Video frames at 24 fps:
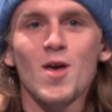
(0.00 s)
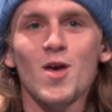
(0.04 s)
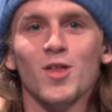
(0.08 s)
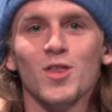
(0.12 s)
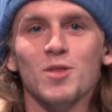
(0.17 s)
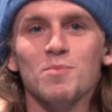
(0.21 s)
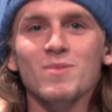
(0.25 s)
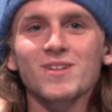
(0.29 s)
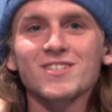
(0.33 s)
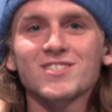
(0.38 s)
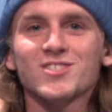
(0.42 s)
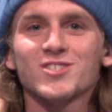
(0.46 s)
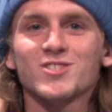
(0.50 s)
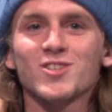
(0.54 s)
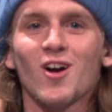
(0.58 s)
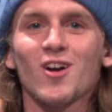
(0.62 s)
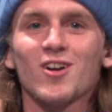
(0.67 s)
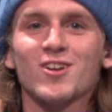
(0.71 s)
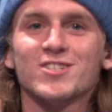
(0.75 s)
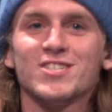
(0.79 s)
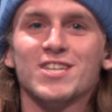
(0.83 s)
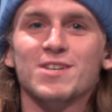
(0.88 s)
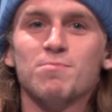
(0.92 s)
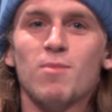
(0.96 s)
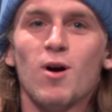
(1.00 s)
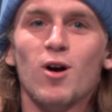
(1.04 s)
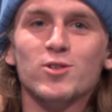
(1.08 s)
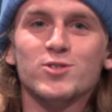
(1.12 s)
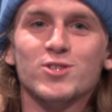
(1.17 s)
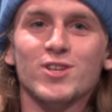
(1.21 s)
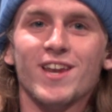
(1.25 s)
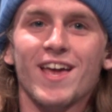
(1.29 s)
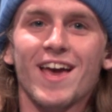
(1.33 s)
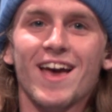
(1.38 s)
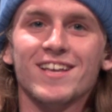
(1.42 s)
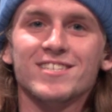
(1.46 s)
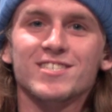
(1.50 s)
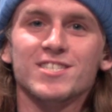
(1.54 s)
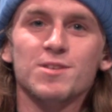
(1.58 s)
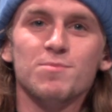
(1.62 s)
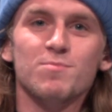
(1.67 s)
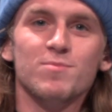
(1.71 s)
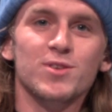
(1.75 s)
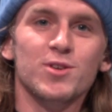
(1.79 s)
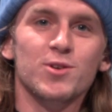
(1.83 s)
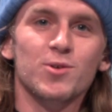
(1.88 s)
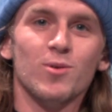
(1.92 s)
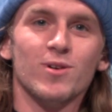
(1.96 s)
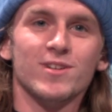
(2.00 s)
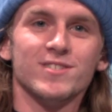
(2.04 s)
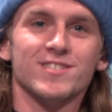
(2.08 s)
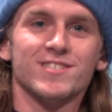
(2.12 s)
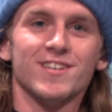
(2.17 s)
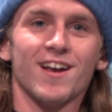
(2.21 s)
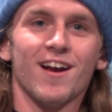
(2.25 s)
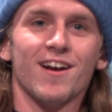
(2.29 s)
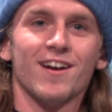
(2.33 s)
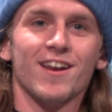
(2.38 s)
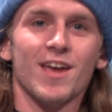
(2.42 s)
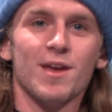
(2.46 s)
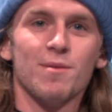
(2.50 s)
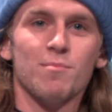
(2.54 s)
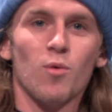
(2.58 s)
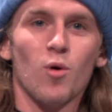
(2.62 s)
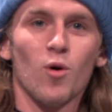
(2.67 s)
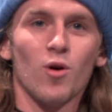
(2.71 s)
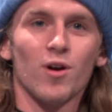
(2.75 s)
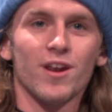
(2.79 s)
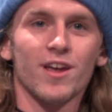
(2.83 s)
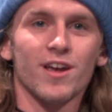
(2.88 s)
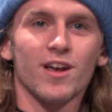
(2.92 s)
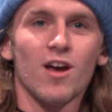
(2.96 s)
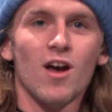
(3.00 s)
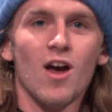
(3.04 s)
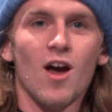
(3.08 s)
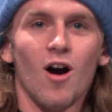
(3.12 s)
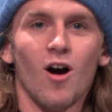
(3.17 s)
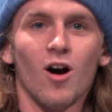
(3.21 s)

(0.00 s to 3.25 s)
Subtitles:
The men's soccer team hosted SMU on Saturday morning